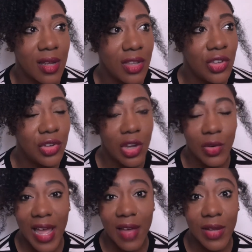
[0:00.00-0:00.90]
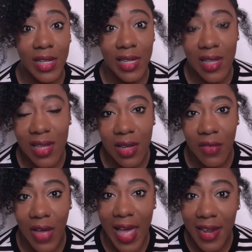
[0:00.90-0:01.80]
you don't have a list of
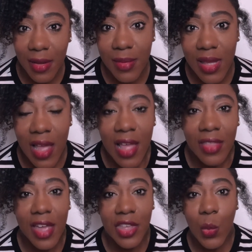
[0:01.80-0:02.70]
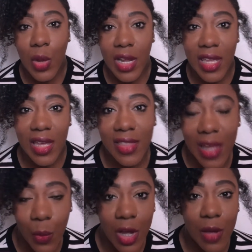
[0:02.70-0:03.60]
items that you want to get
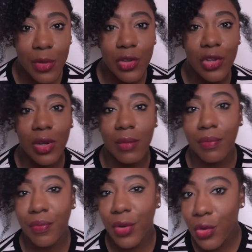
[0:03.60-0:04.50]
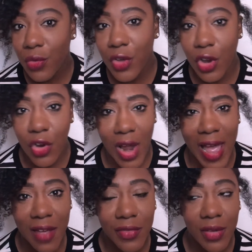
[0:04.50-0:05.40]
that will help you to improve your
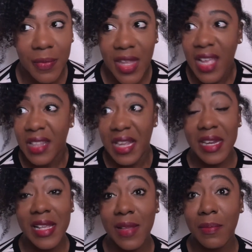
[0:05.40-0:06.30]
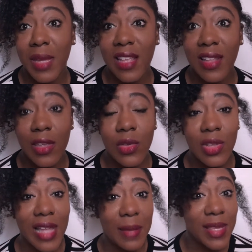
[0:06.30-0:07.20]
craft. That doesn't mean that you
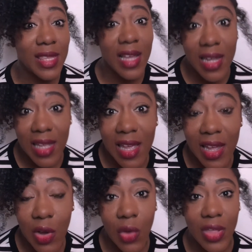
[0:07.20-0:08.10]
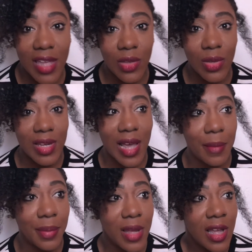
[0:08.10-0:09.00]
stop studying or that you
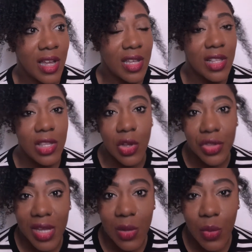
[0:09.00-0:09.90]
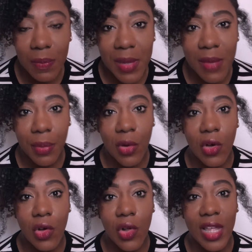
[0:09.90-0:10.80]
stop consulting with
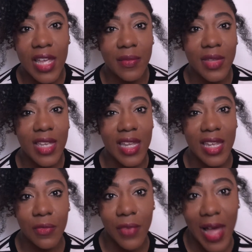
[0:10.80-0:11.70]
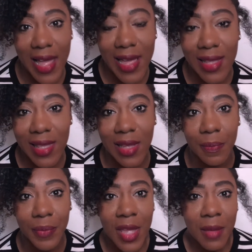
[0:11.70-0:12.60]
people and getting advice and
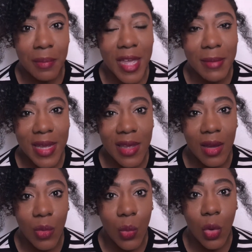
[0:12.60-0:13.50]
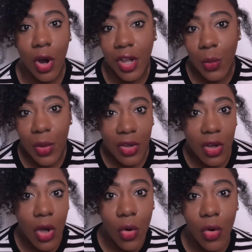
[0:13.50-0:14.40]
maybe working with a
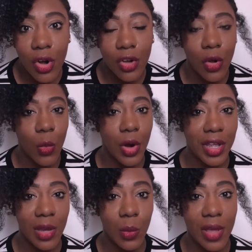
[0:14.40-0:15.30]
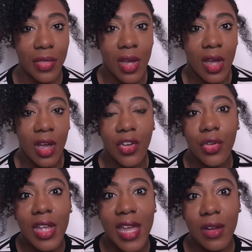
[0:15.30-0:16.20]
cohort or working with a
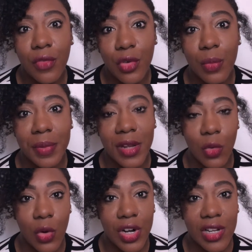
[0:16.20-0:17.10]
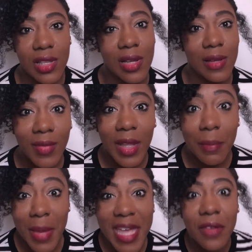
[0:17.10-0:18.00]
creative group in order to
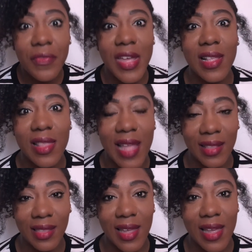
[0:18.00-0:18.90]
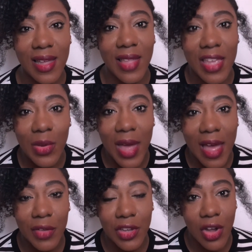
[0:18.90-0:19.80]
manifest that thing that you have
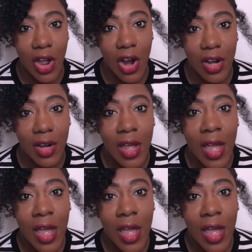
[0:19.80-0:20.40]
in your heart.